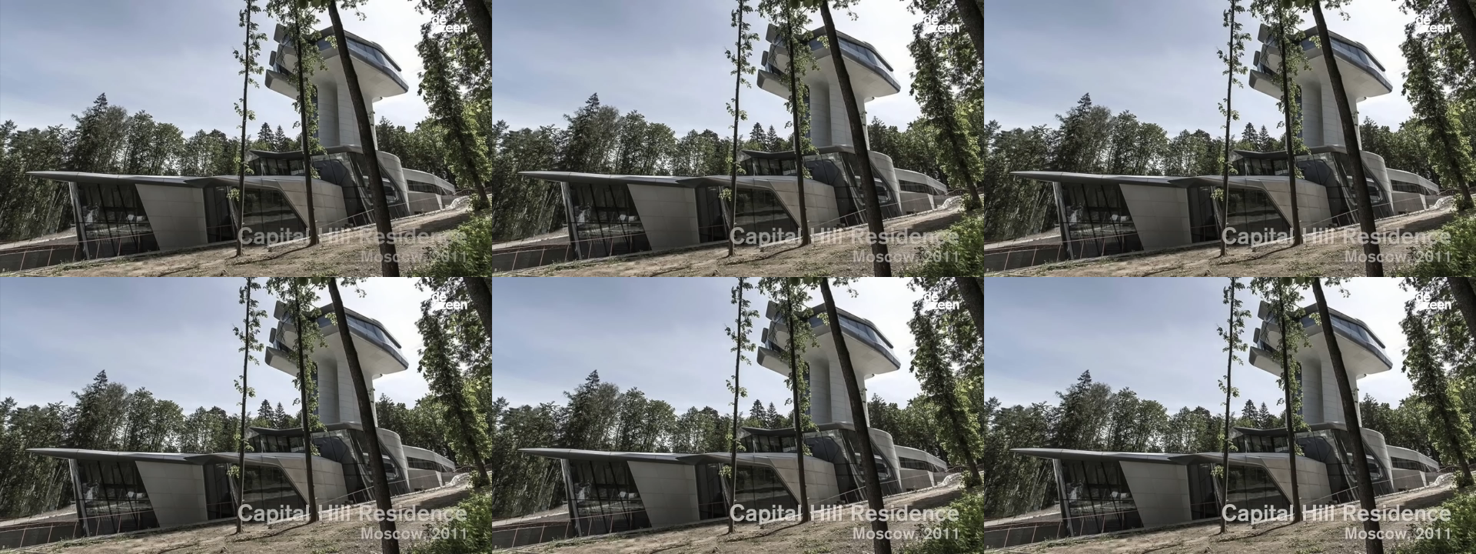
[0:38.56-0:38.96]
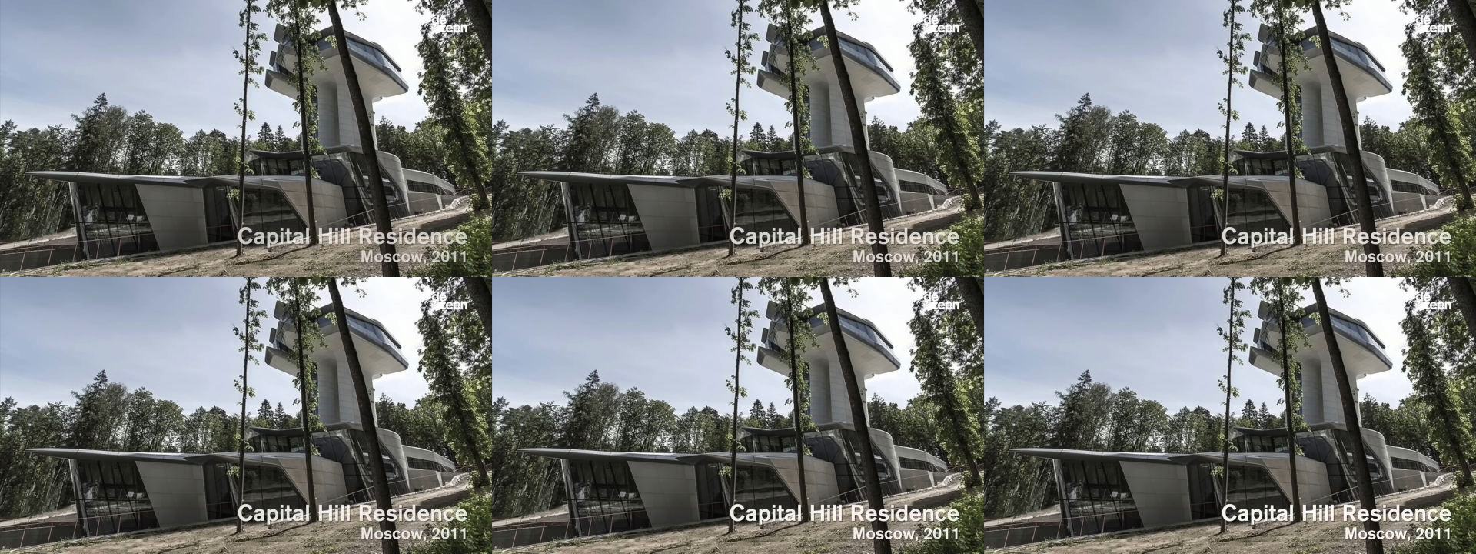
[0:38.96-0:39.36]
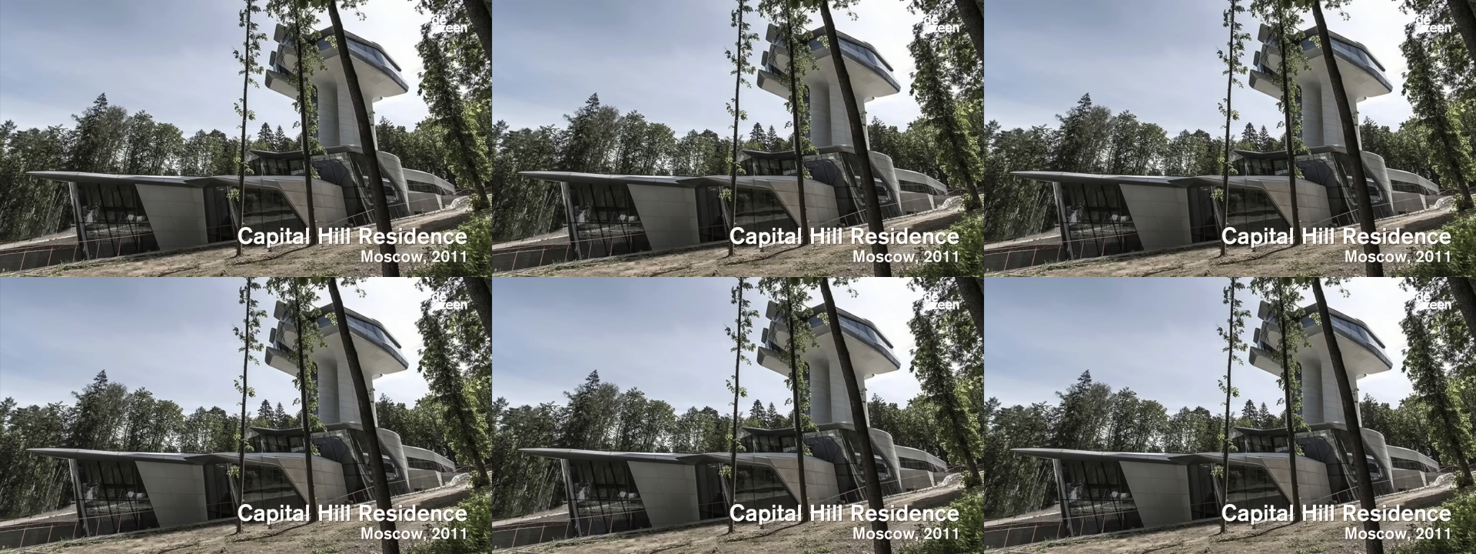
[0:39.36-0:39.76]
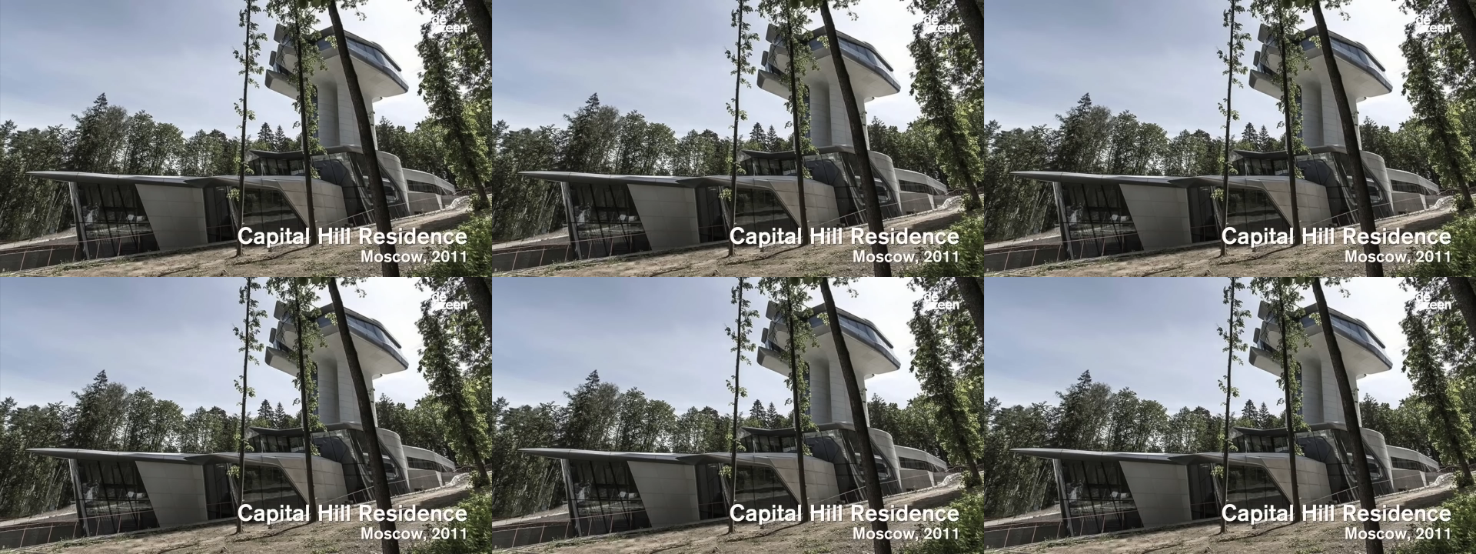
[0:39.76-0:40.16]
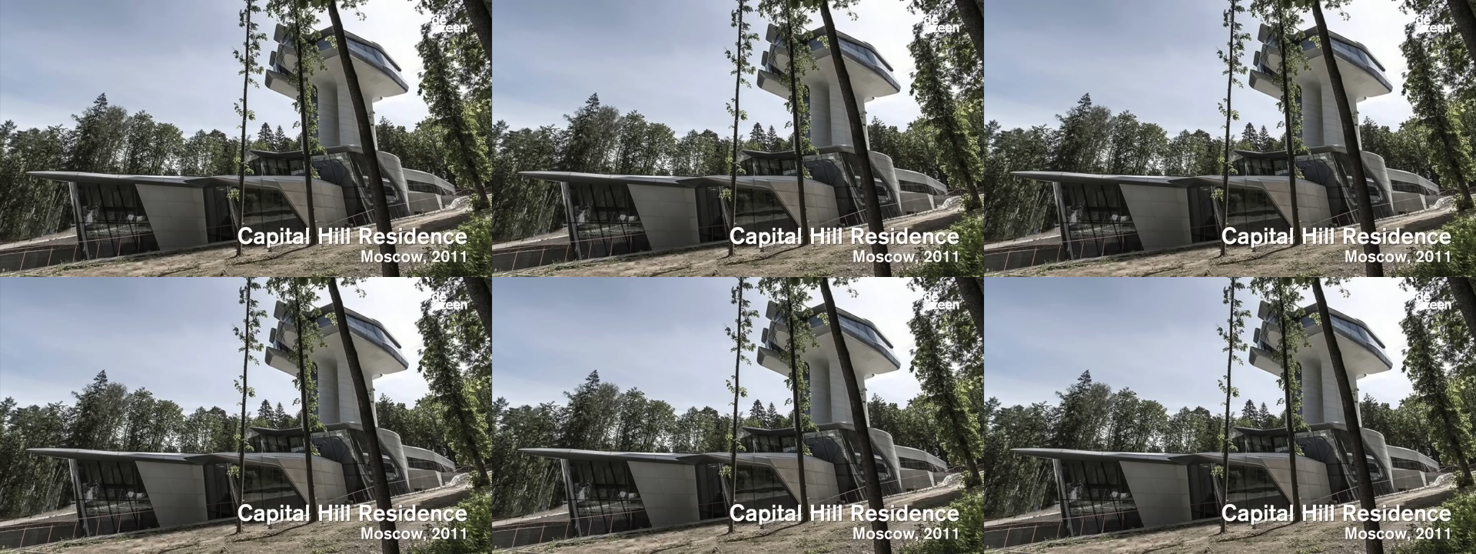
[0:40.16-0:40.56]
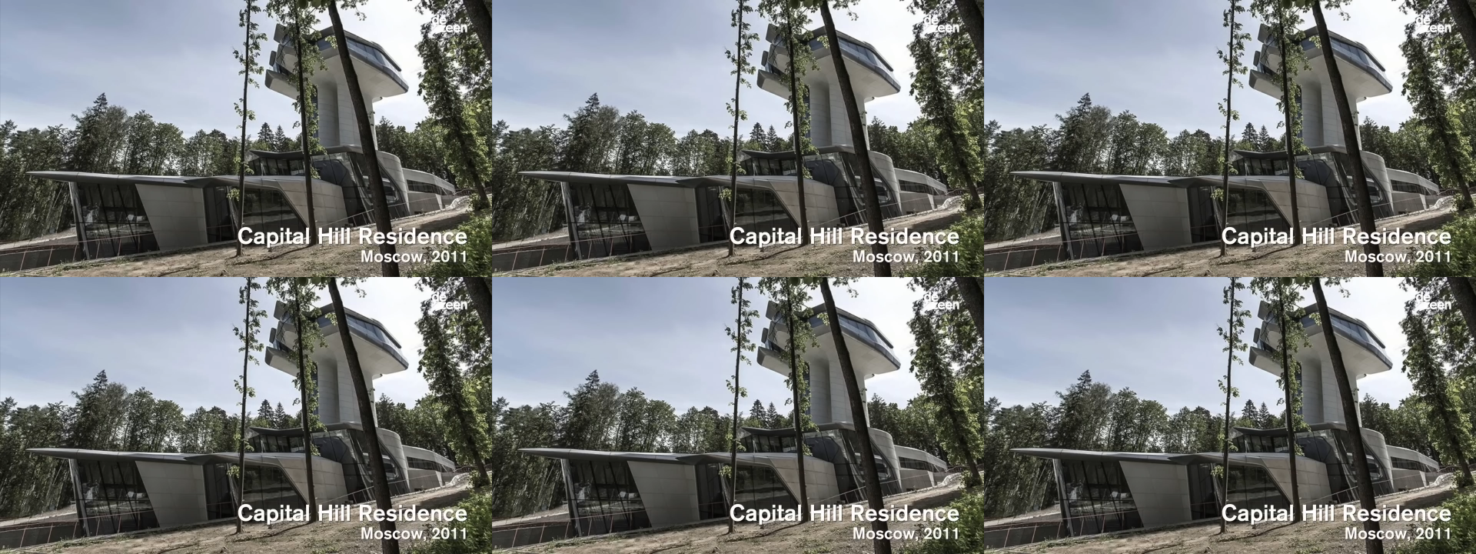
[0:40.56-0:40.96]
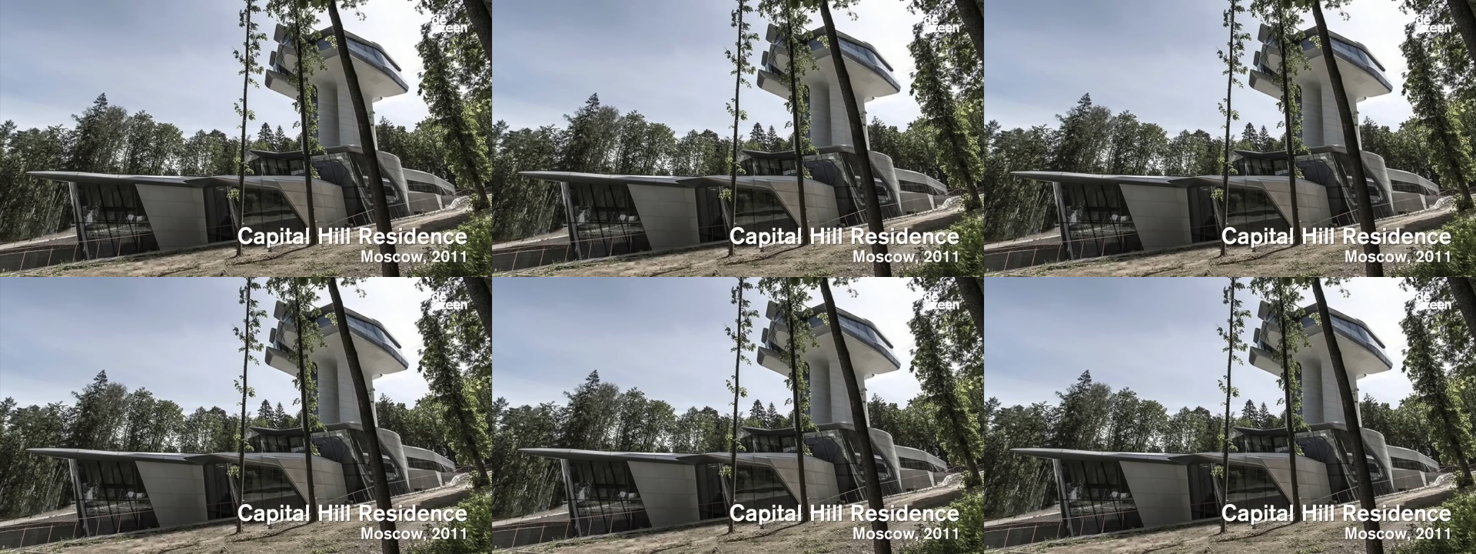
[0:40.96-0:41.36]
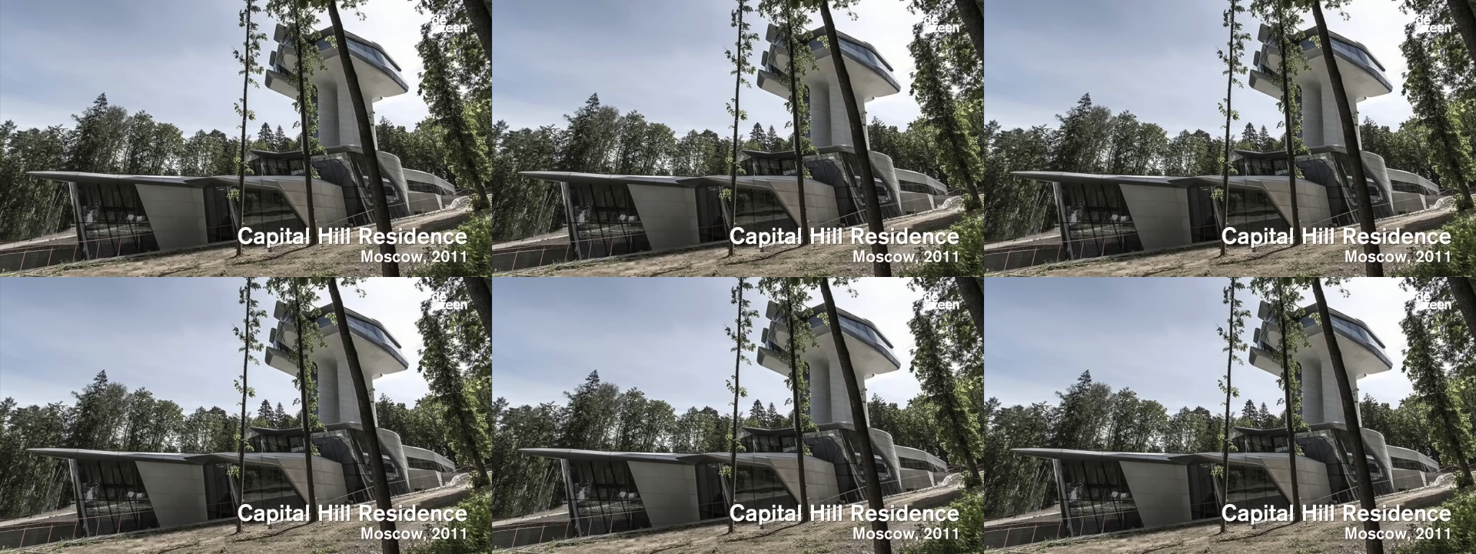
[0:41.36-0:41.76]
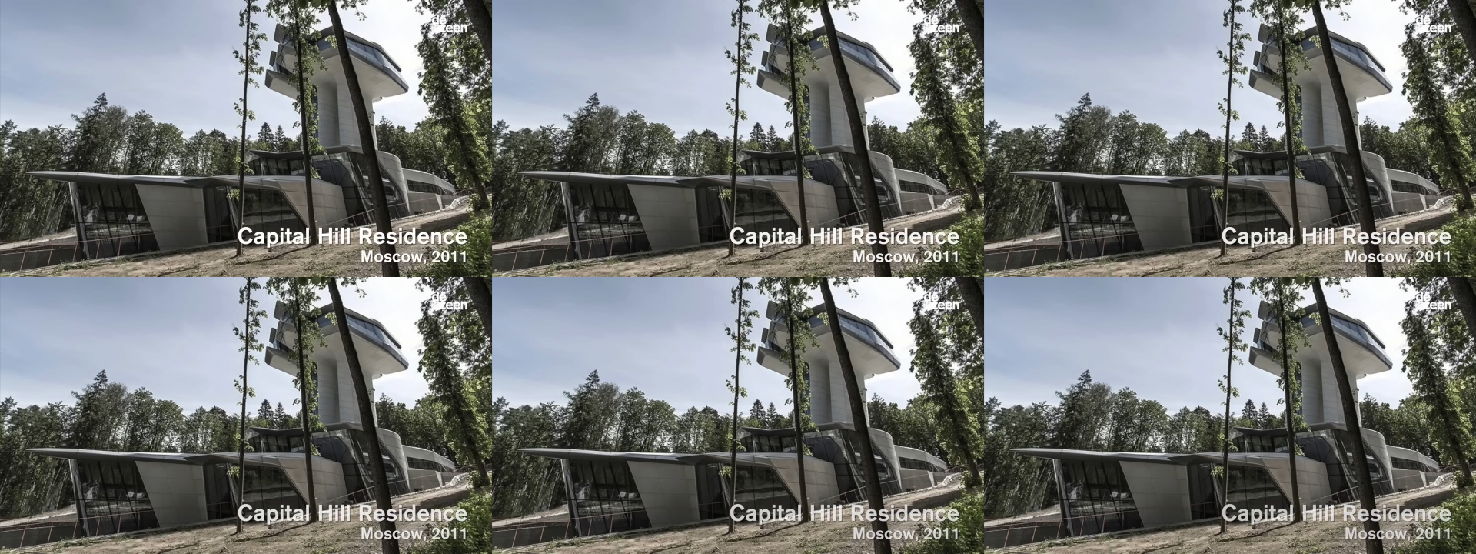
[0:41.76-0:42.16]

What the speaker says: (no speaker visible)